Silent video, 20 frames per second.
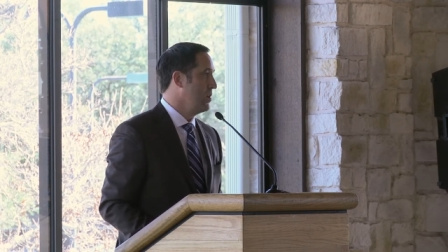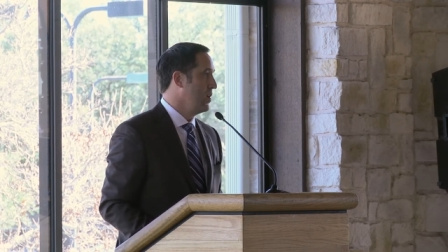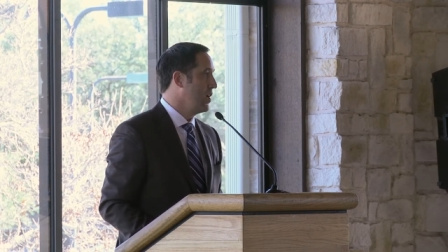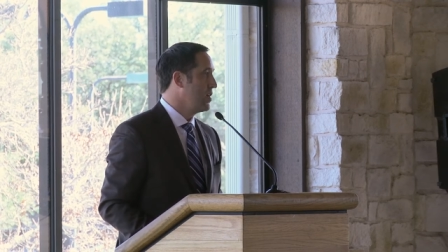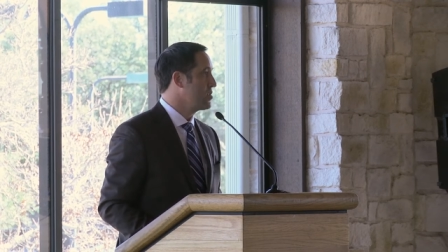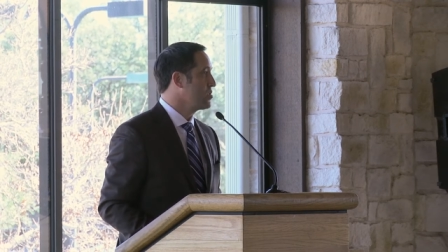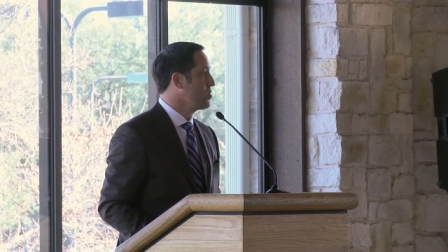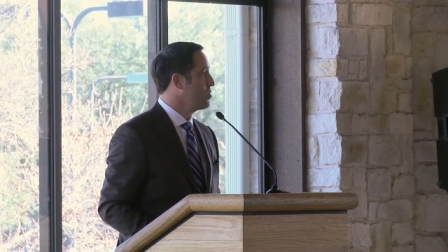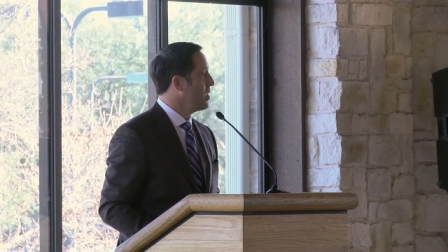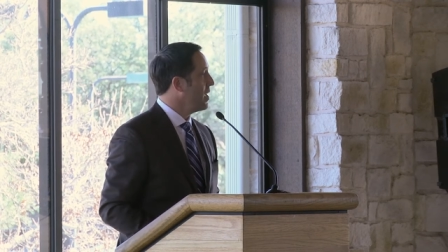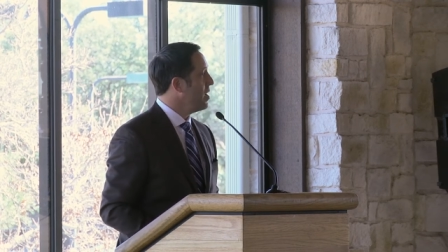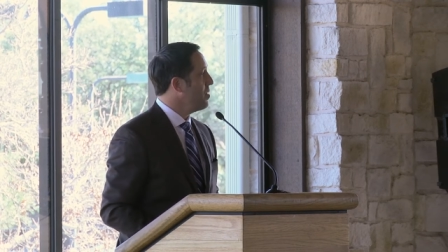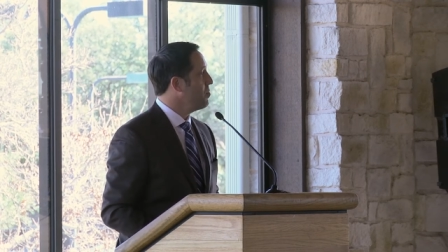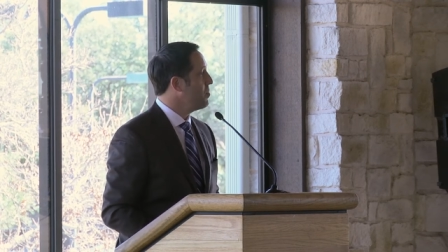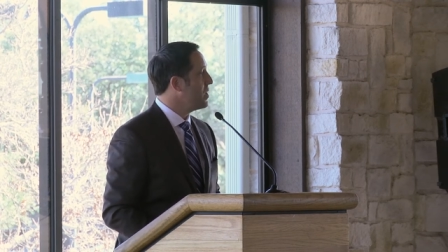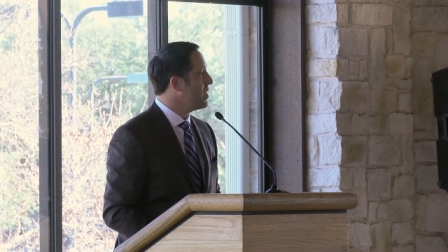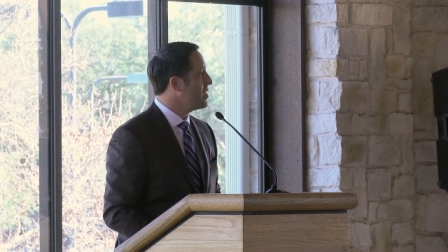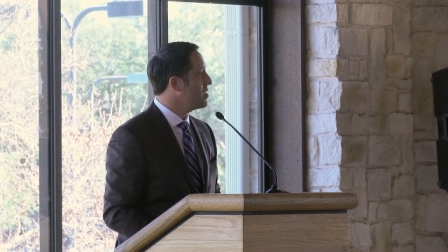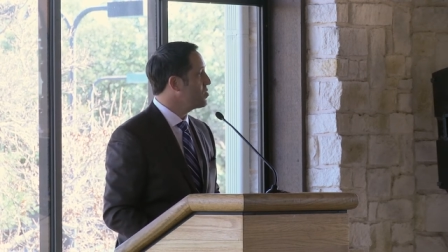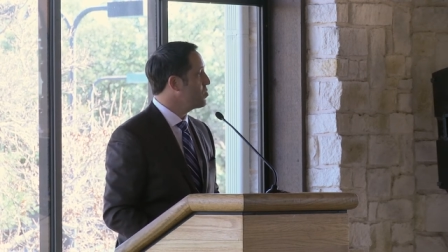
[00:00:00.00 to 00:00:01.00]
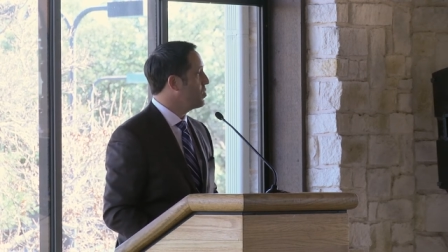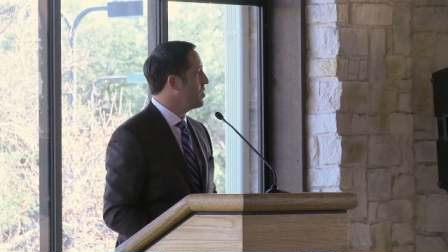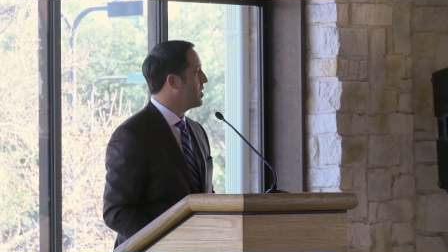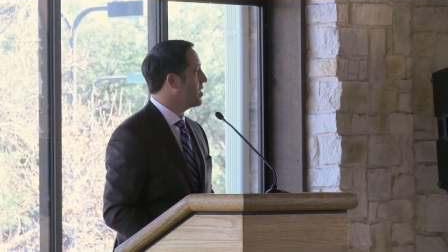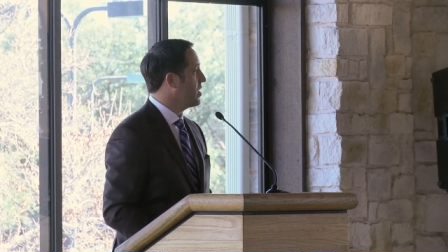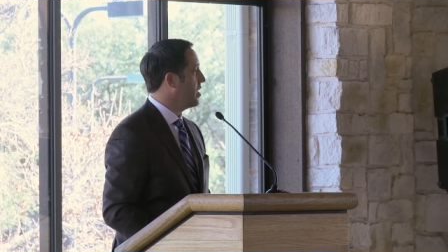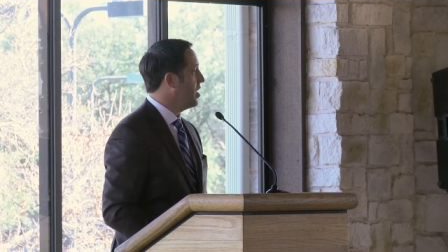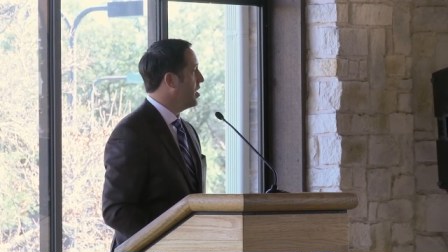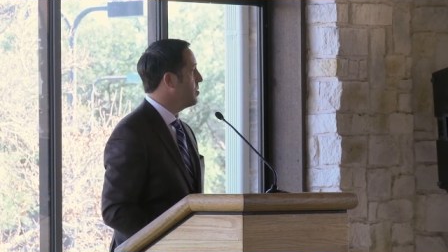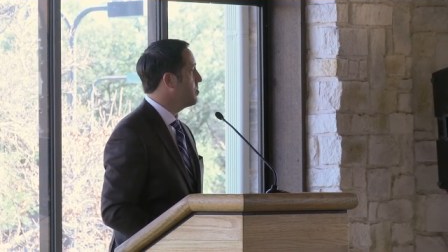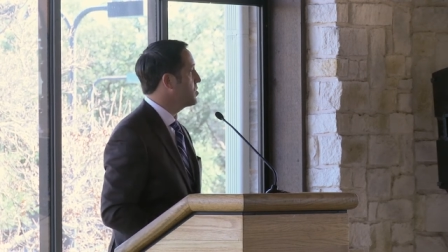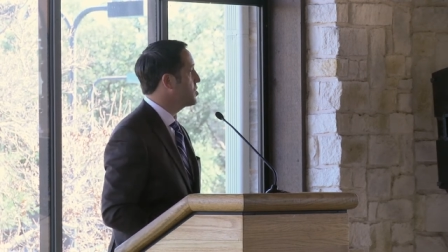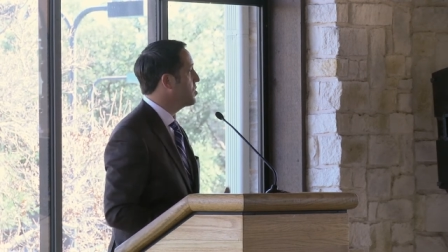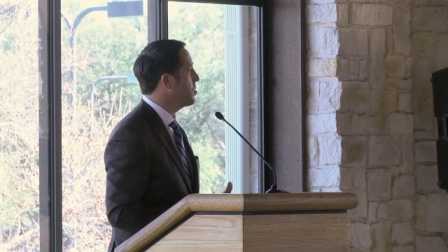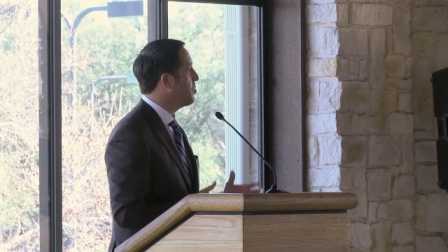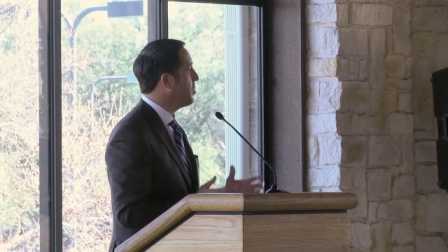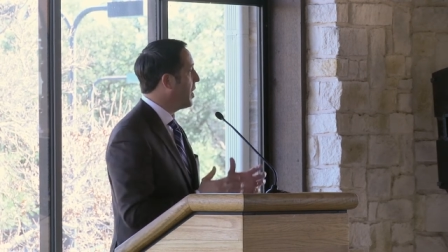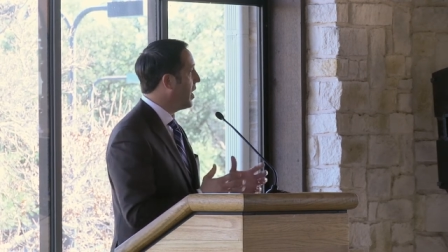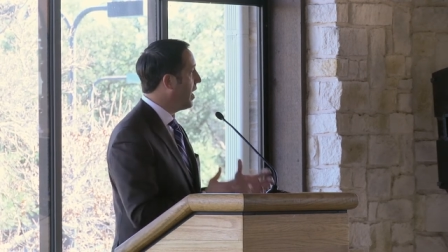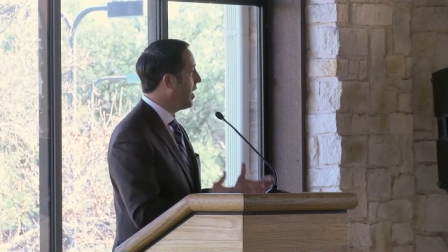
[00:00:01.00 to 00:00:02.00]
And so that means when it comes to
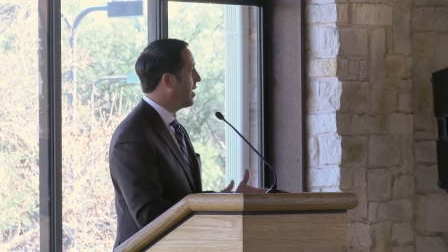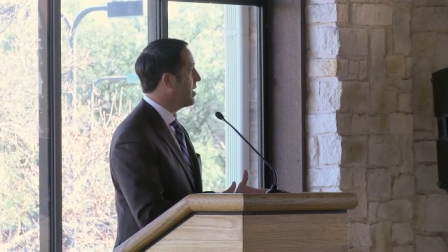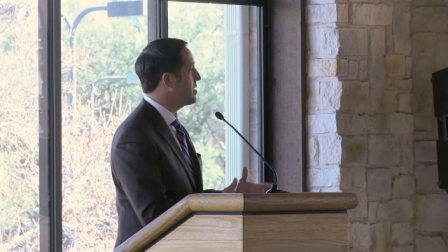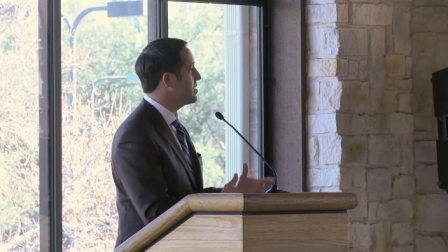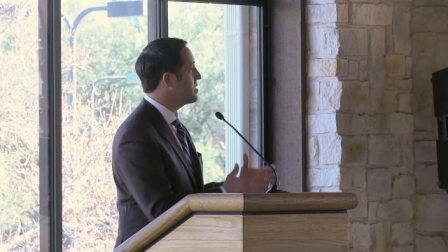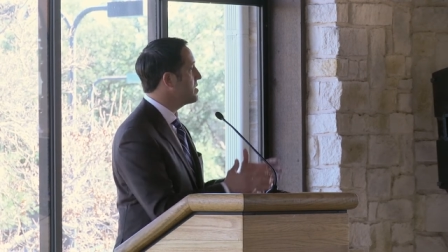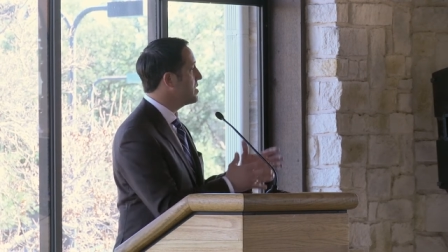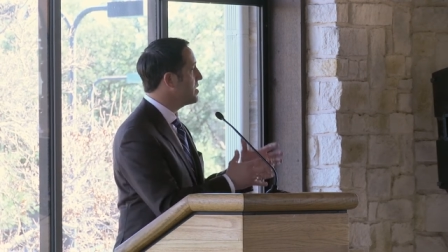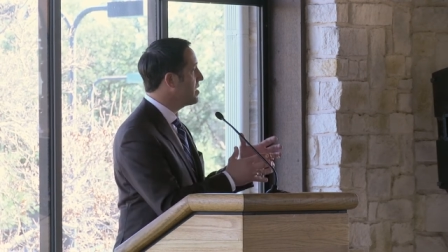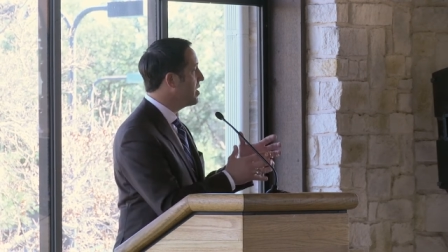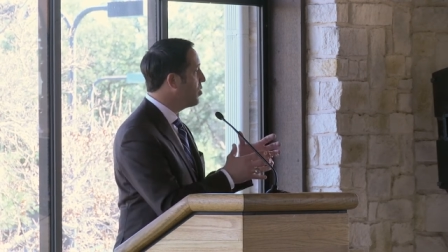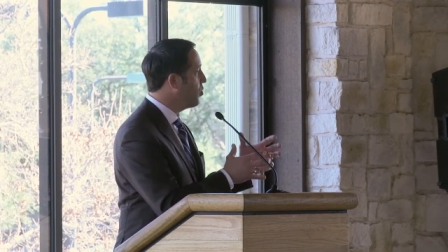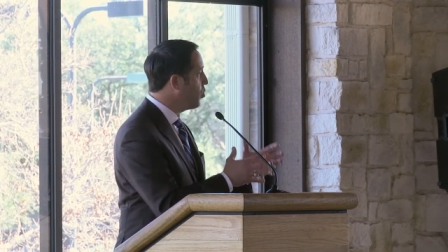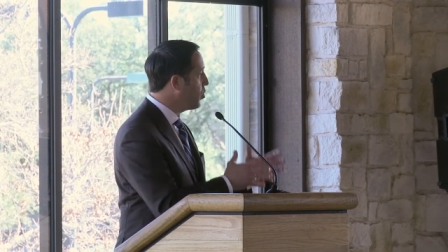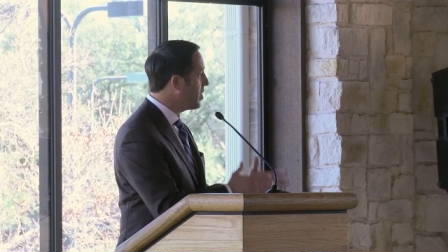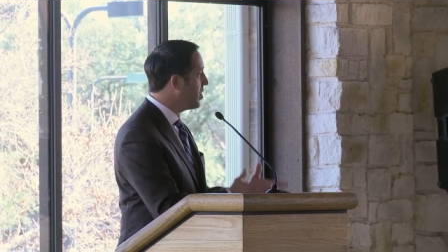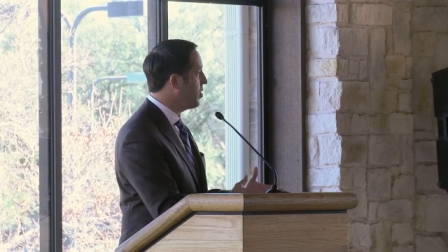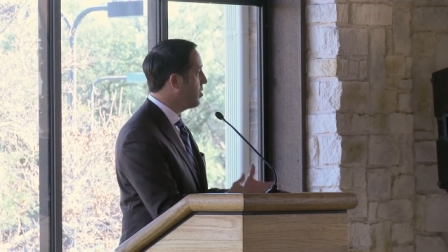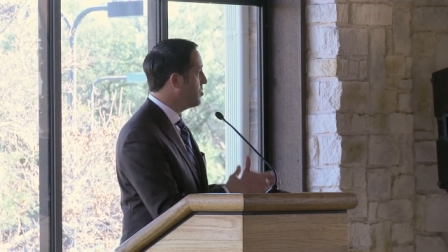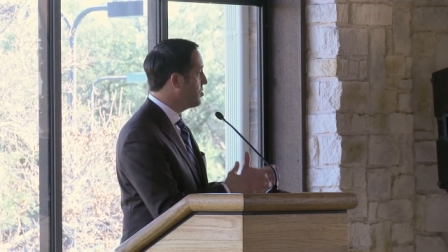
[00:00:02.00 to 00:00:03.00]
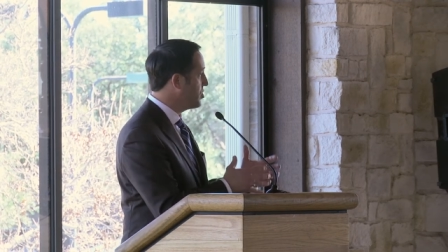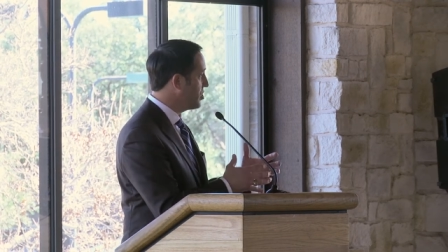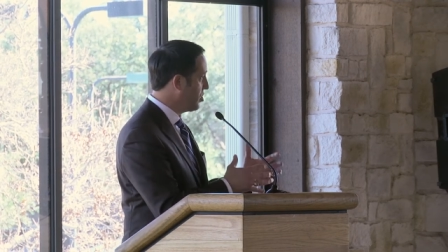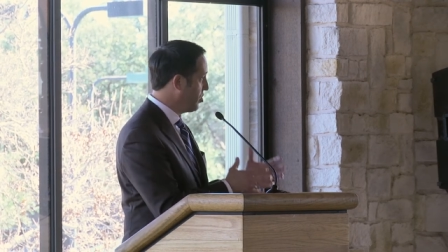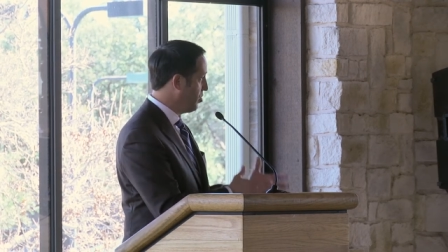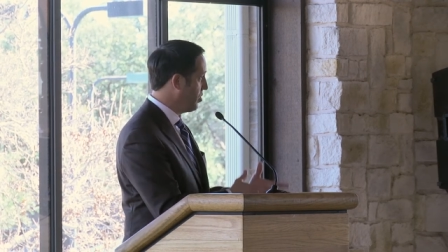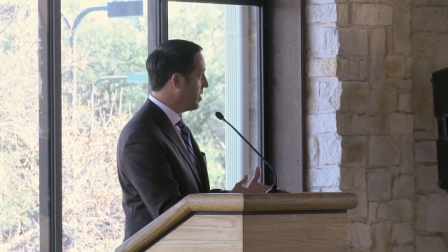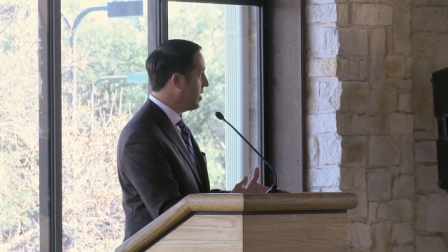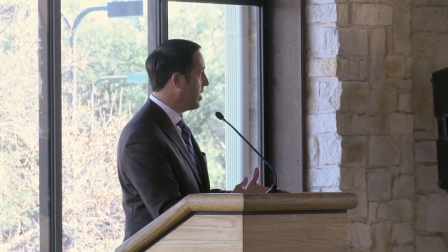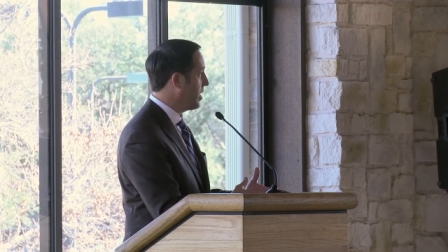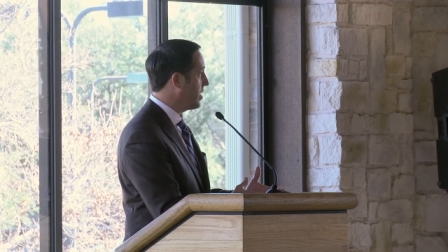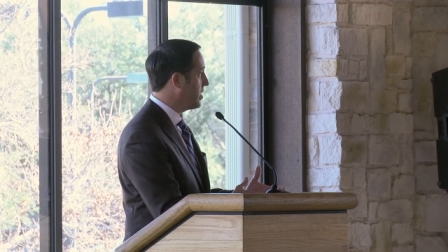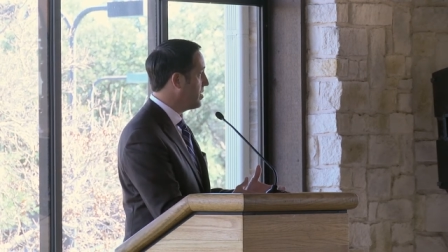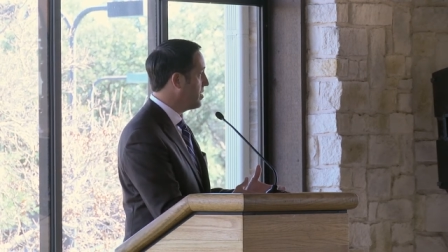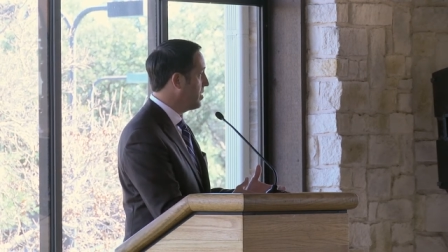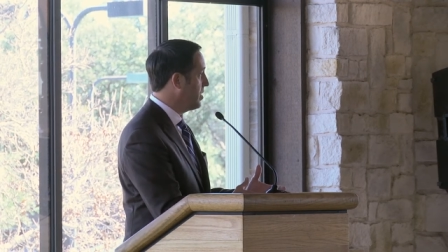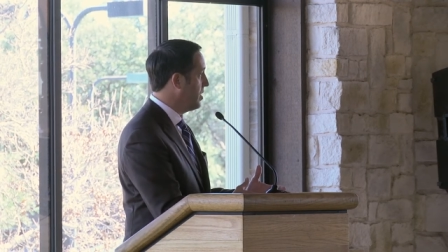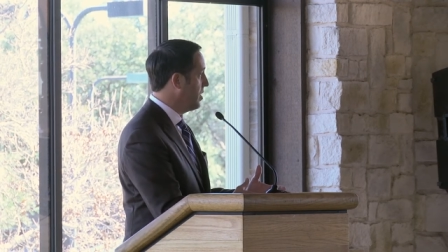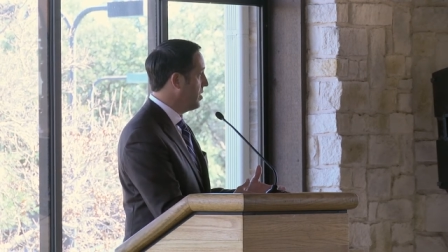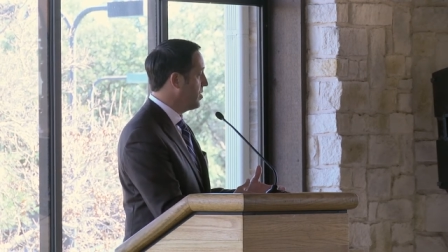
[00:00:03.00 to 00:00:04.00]
policy that we are to
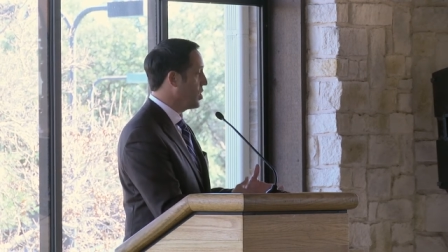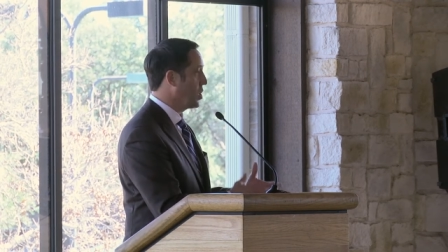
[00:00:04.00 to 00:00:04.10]
create,